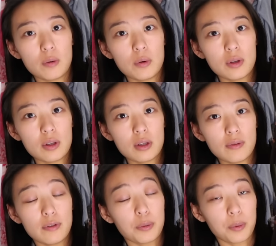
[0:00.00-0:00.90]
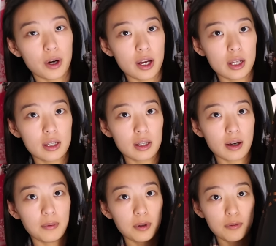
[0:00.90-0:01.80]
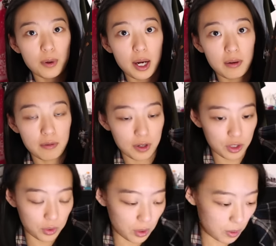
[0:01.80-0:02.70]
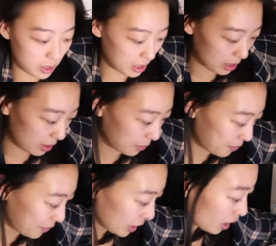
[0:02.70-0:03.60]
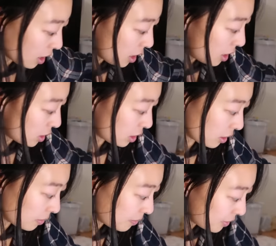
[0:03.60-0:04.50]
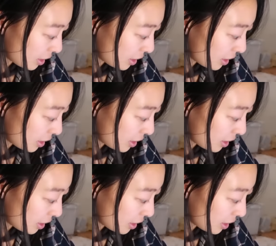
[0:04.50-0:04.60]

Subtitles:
it was full price. I would have waited for it to go on sale. So